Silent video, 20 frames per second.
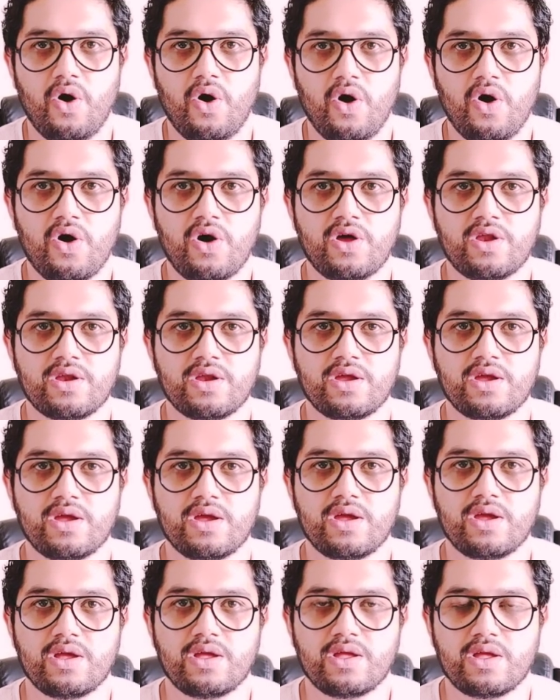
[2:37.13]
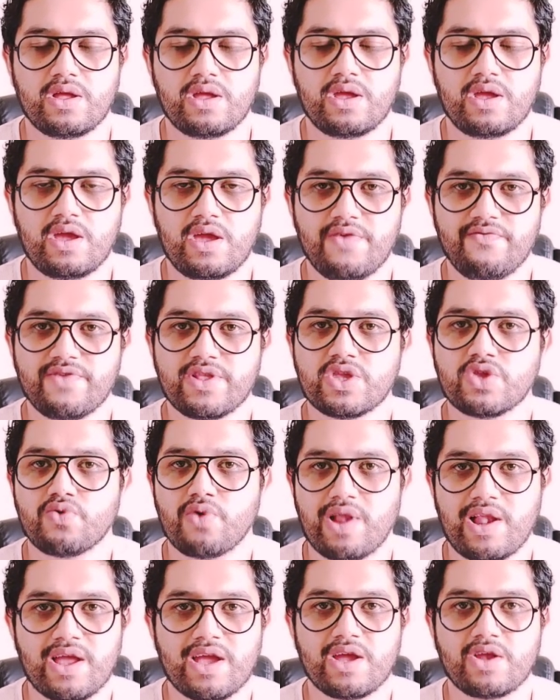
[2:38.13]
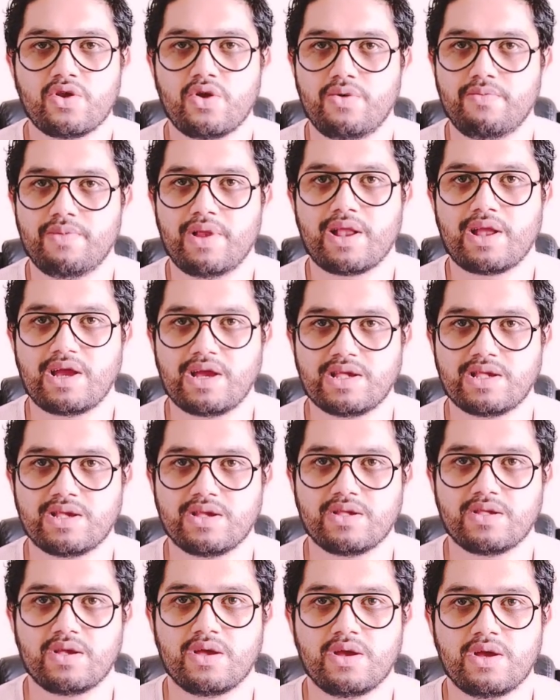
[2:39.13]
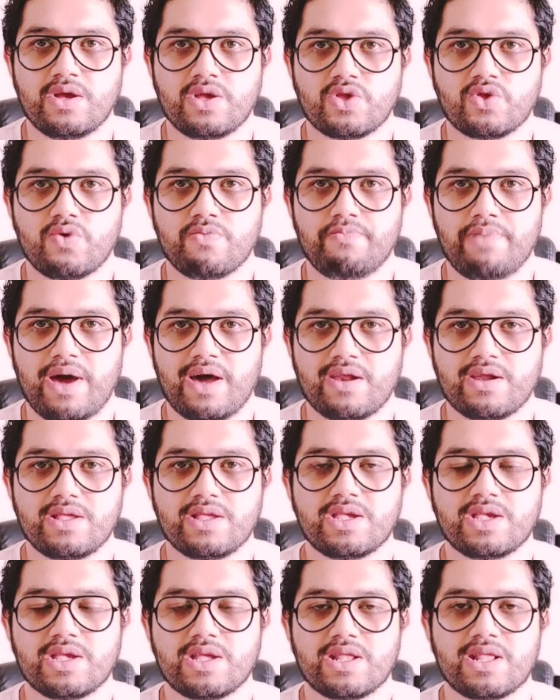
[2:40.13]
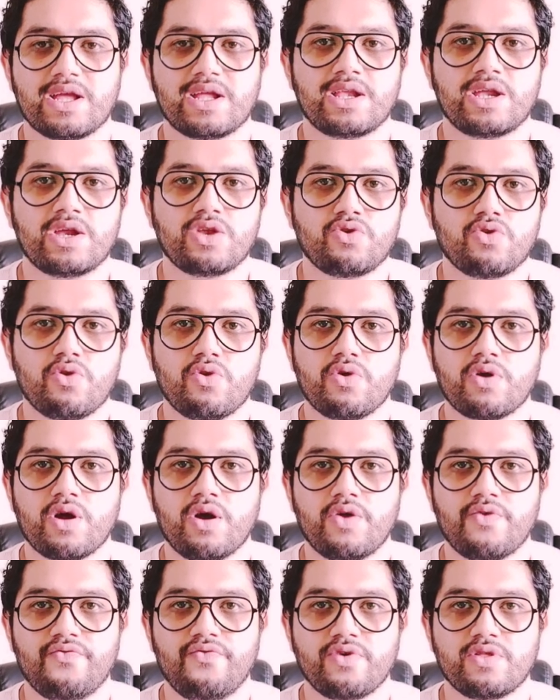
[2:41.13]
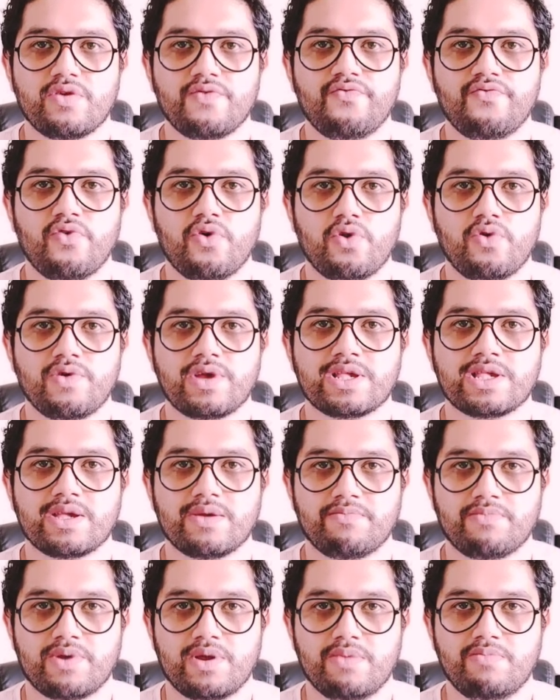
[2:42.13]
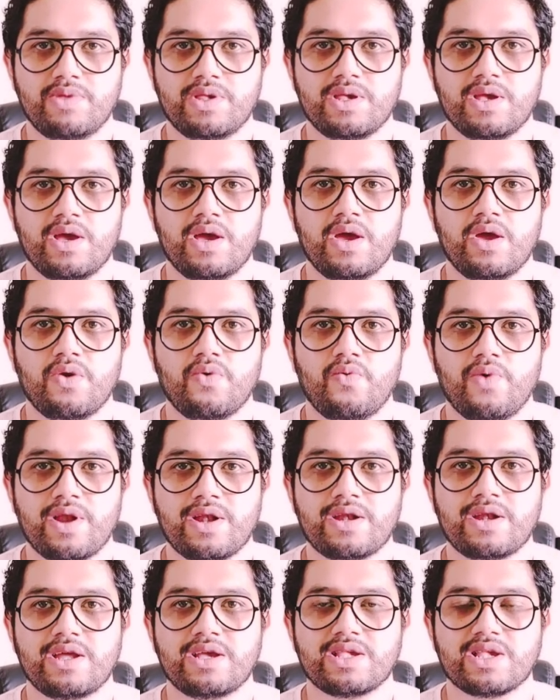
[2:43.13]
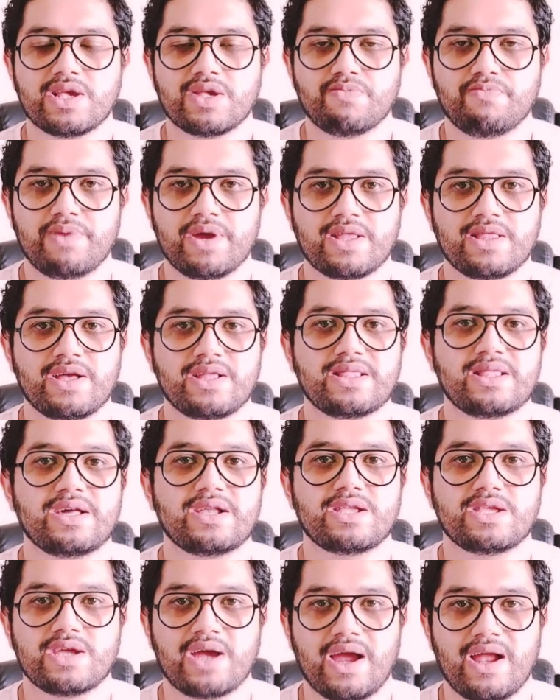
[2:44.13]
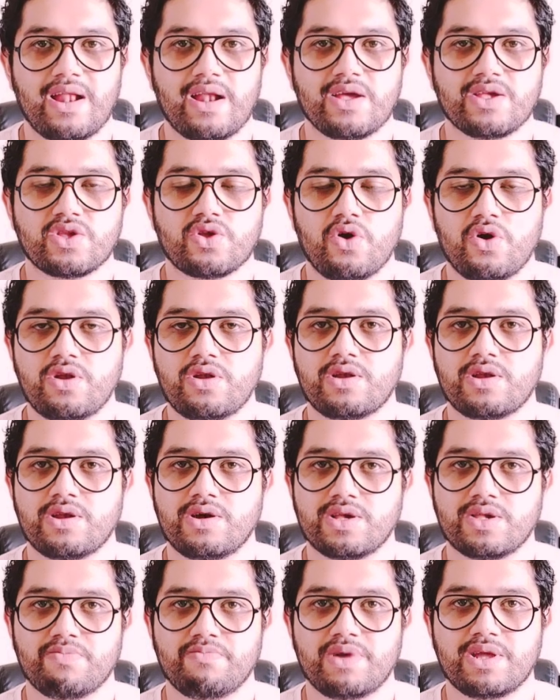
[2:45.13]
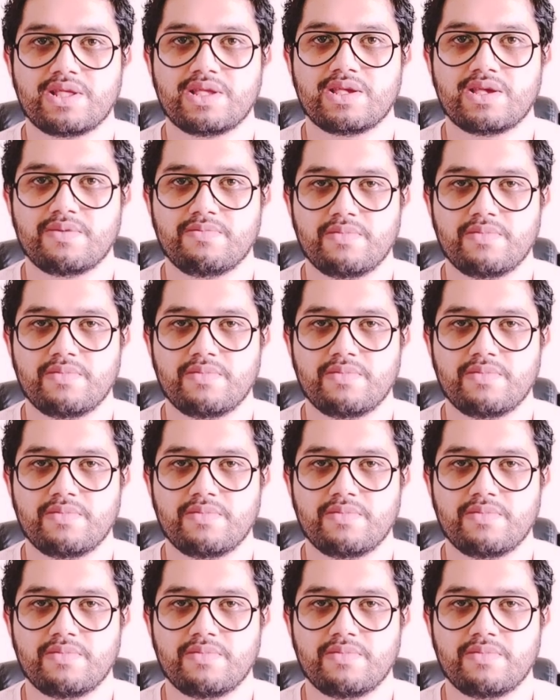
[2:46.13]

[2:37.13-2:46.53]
or even swelling in normal cases. So parents, they need to look out for the following symptoms when they suspect that their child has got nursemaid